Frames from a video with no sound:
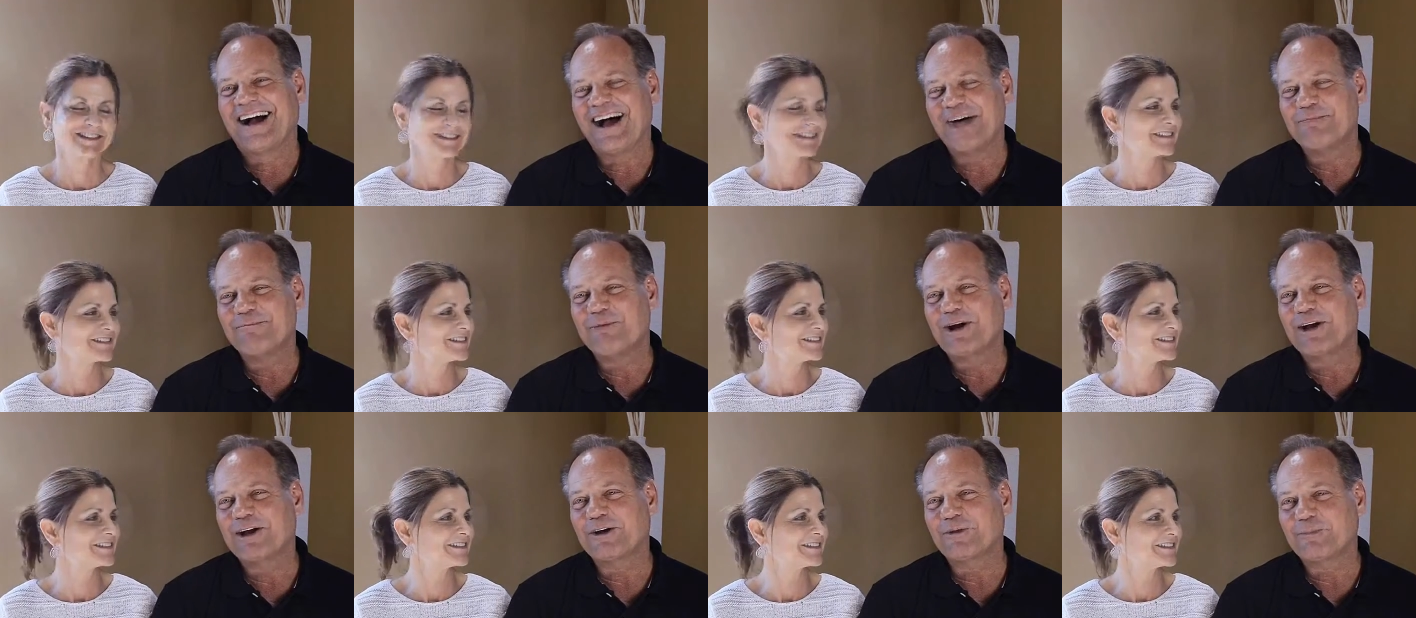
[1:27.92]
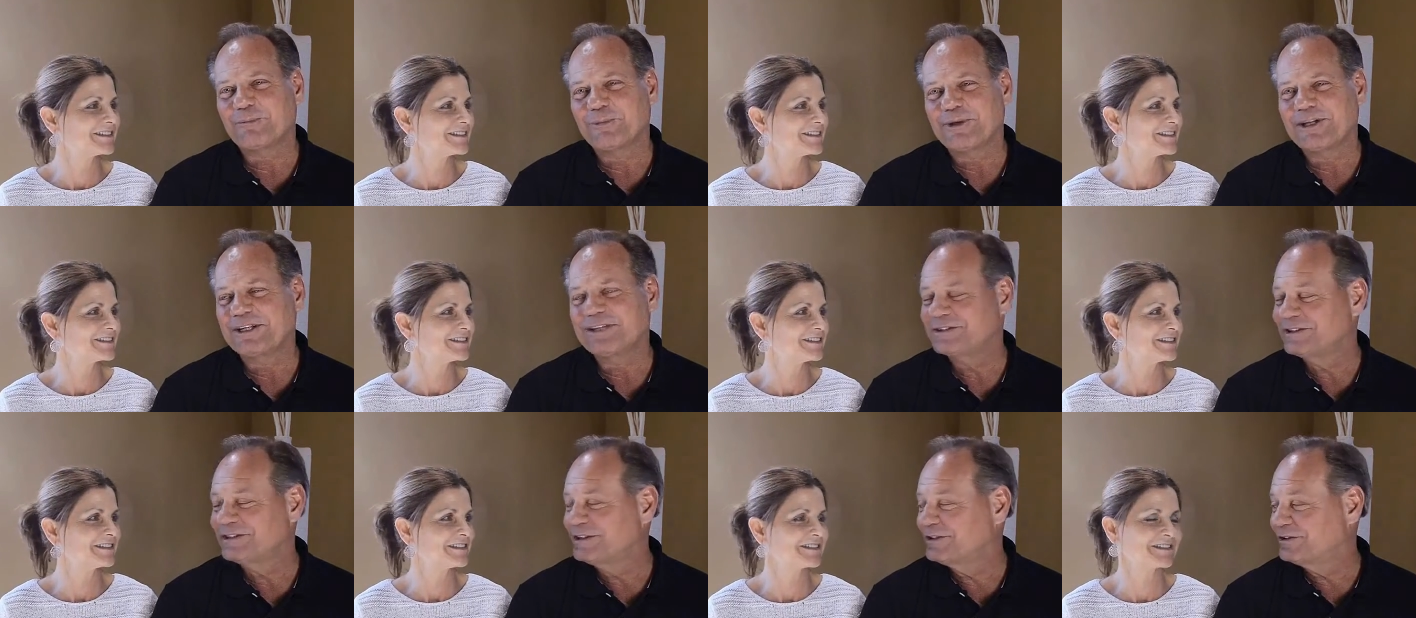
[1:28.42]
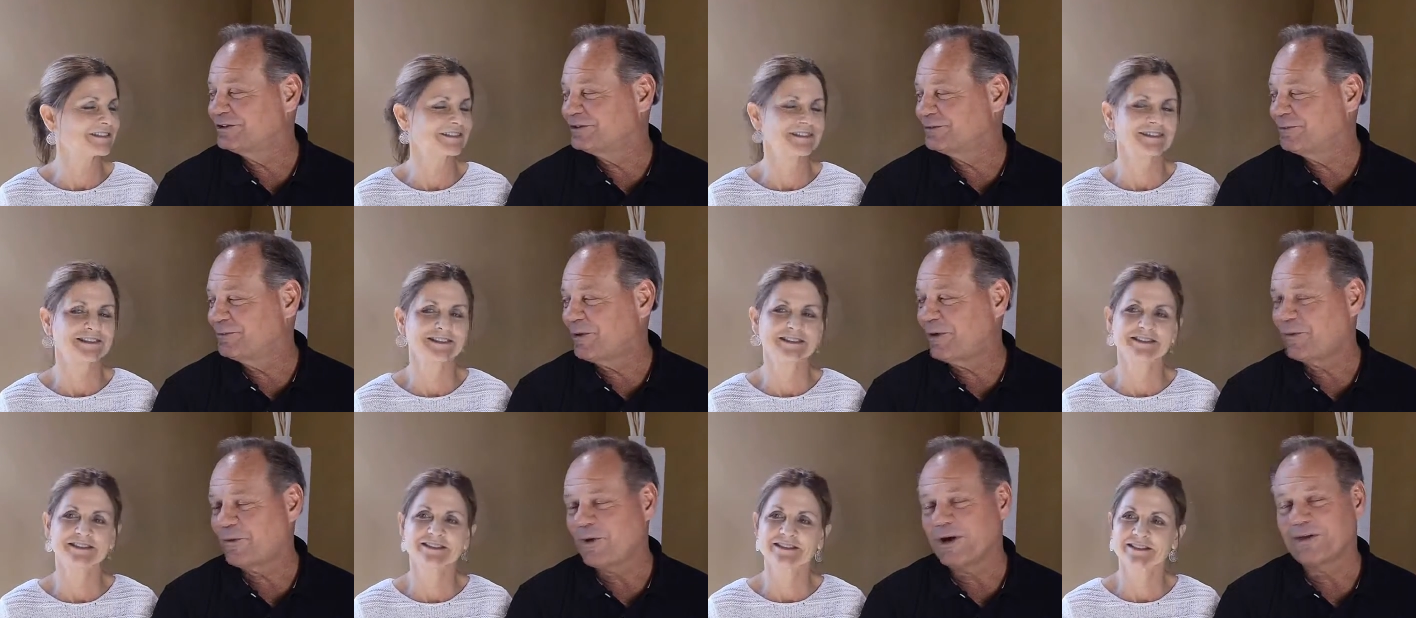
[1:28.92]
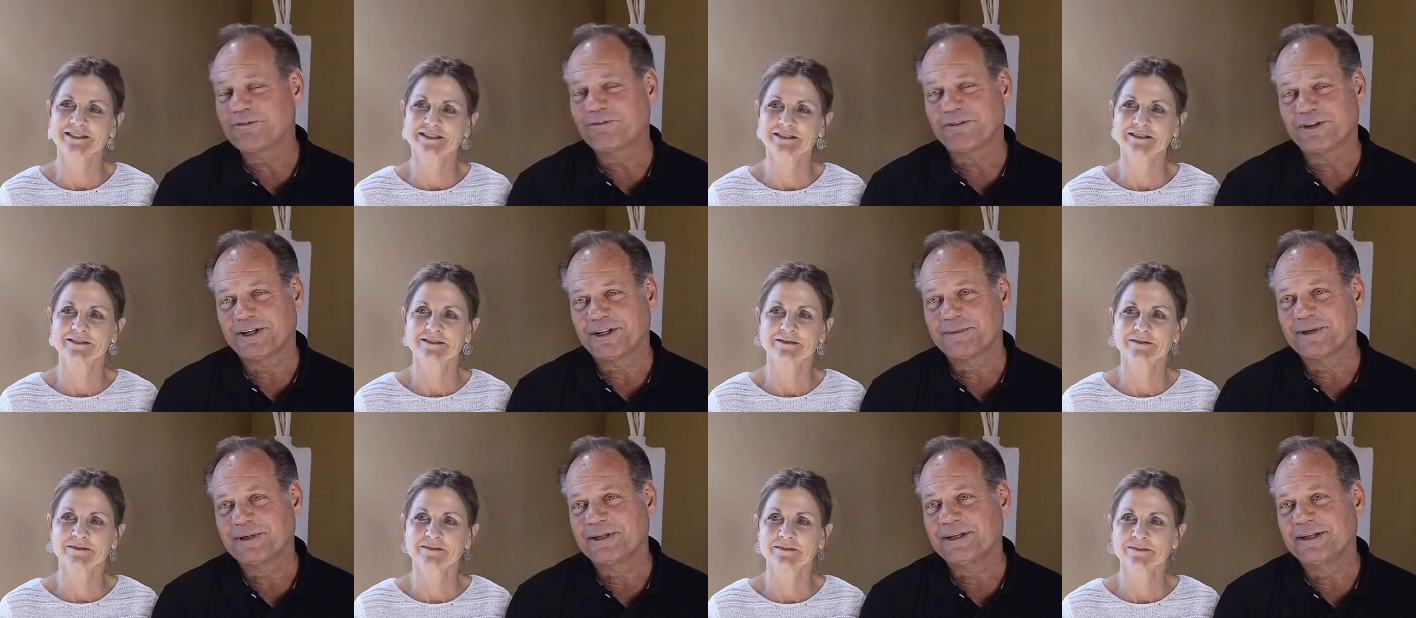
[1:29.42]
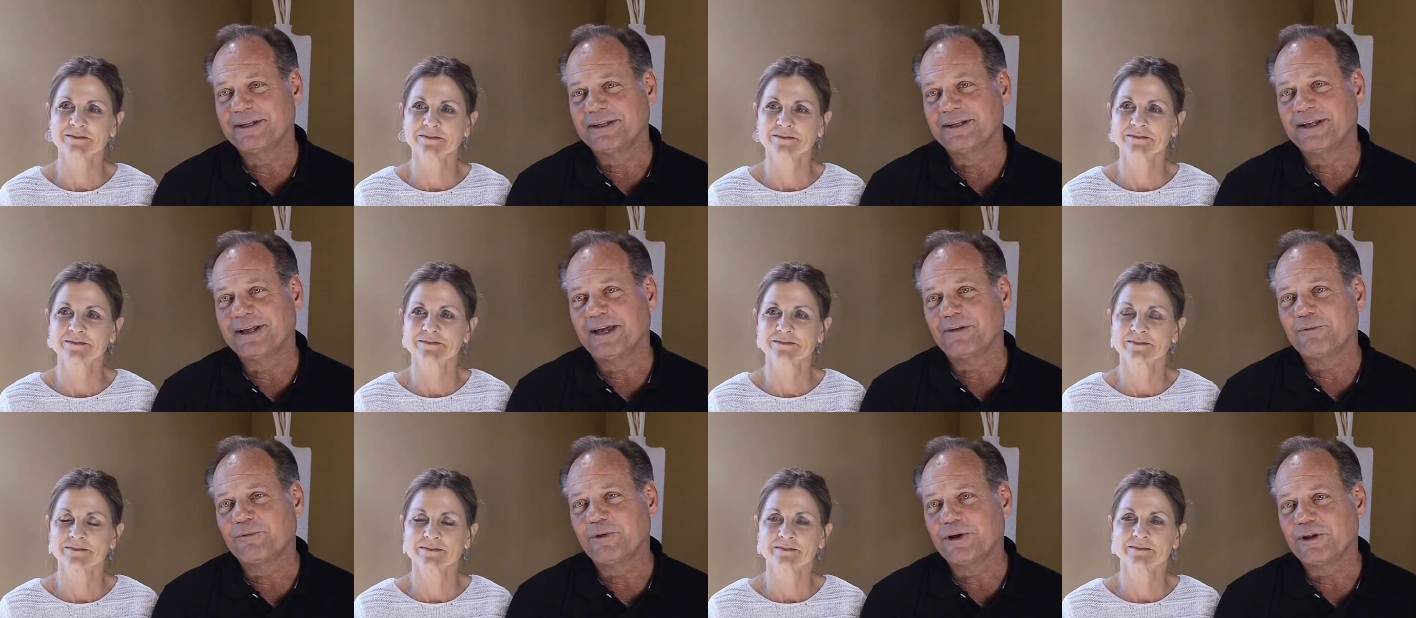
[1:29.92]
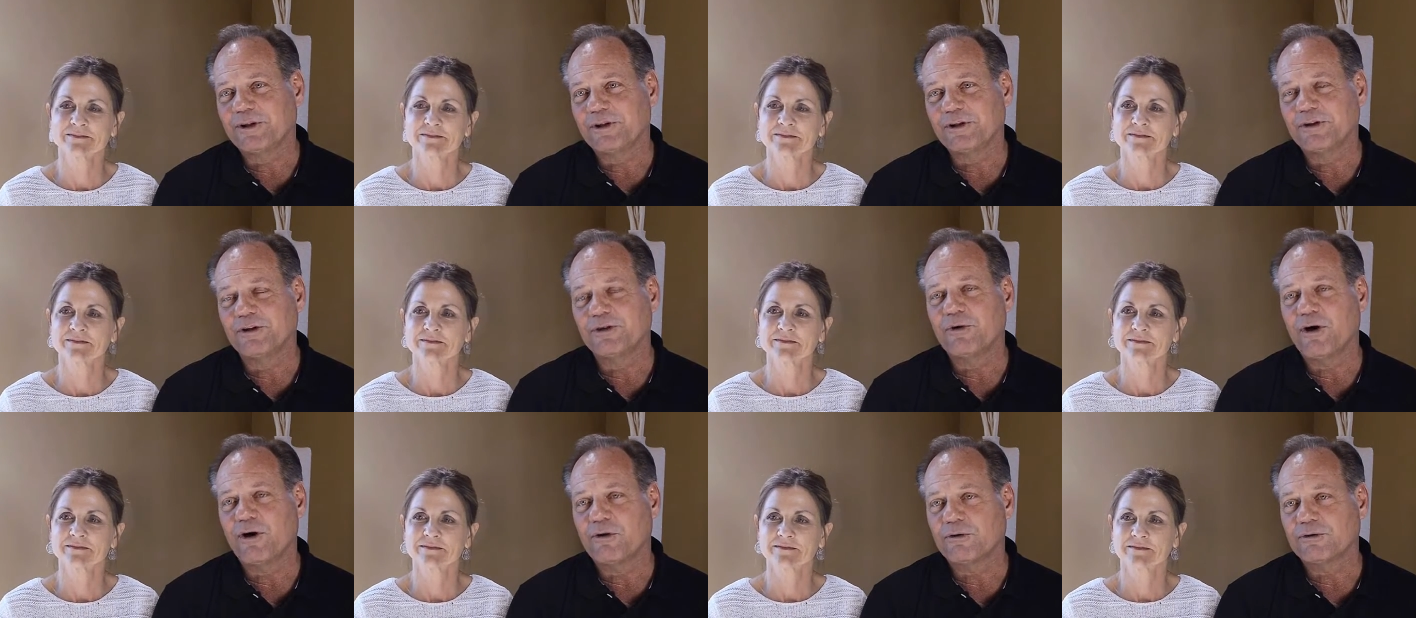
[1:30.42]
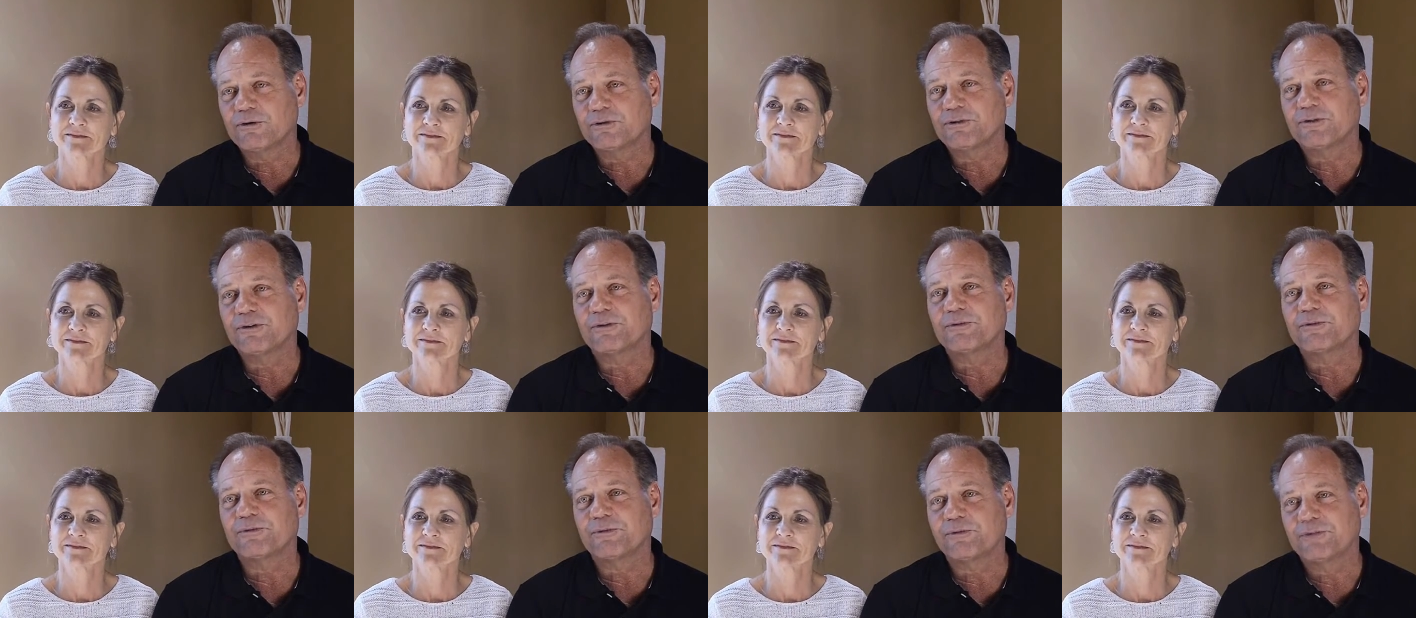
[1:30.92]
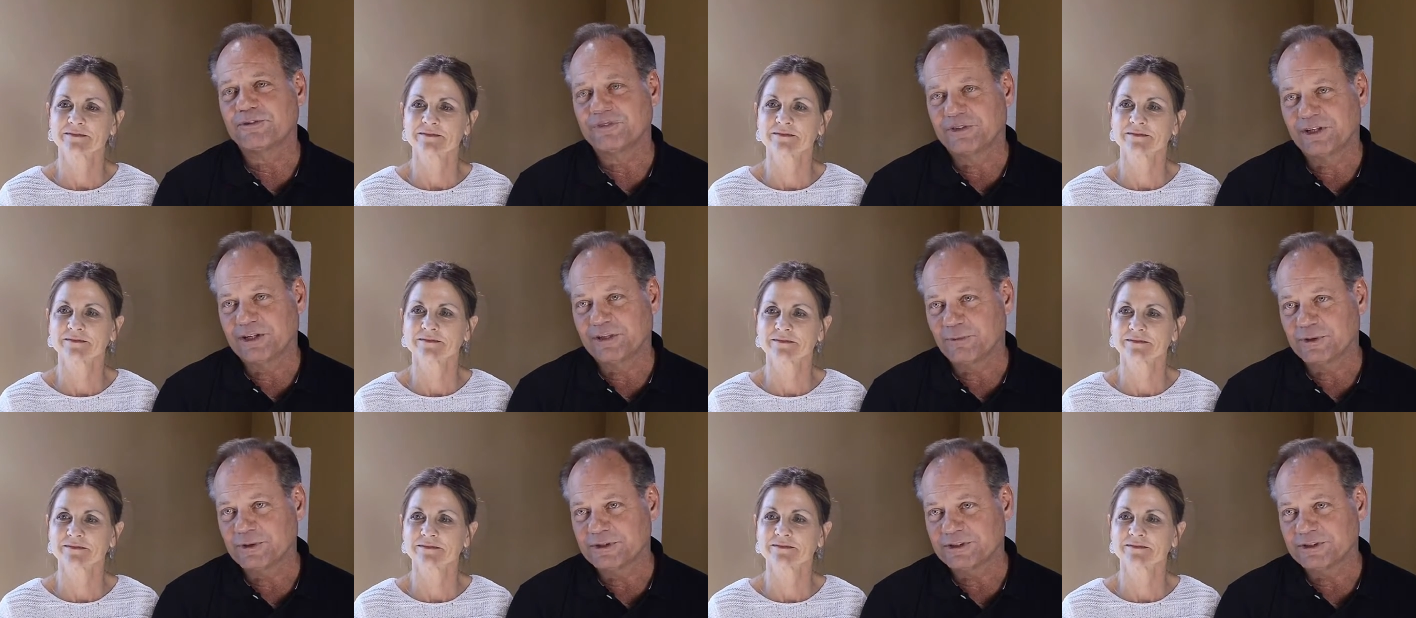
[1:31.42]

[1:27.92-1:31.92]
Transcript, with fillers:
Speaker 1: I'm Michael Peets and this is my wife Libby and we're the new owners of Zen